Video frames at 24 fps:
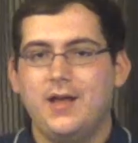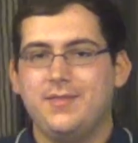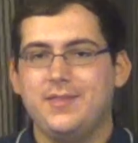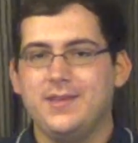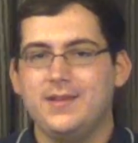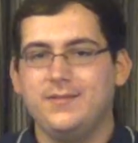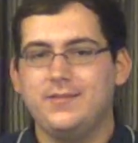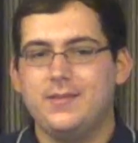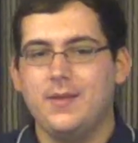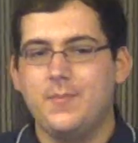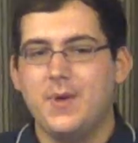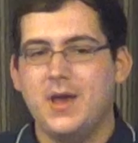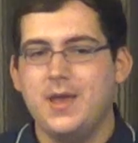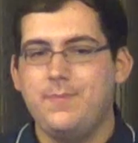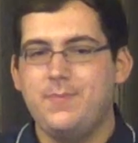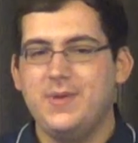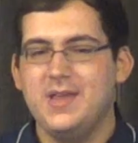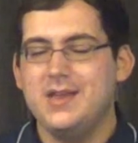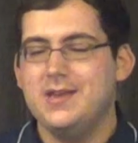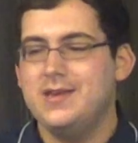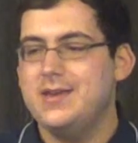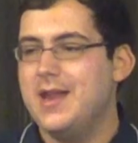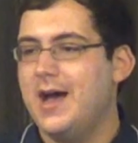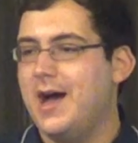things that might
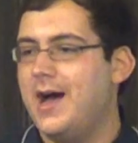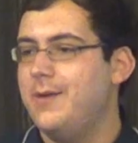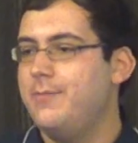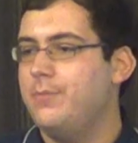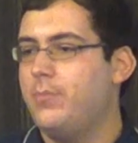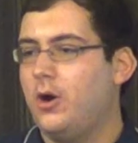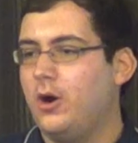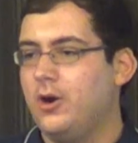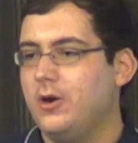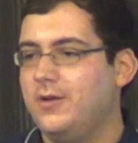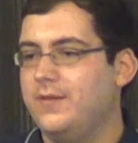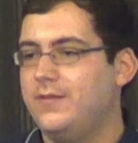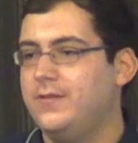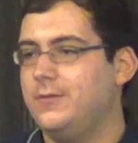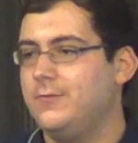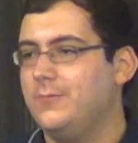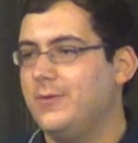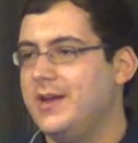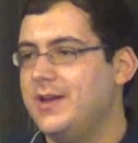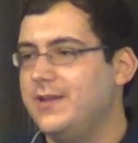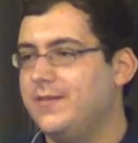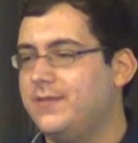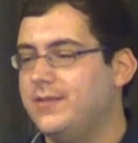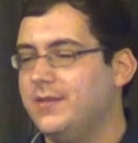be nonpartisan
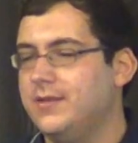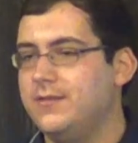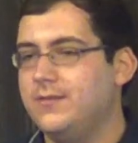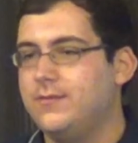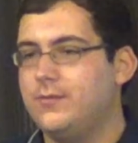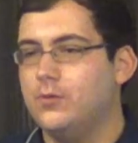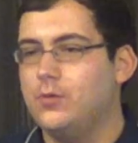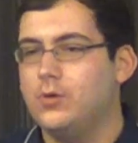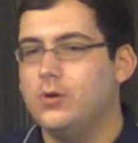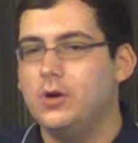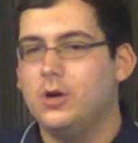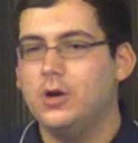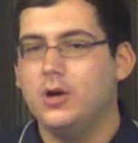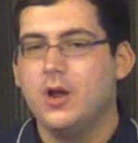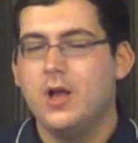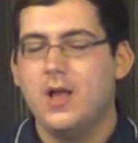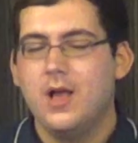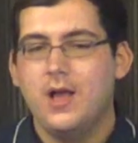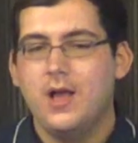races or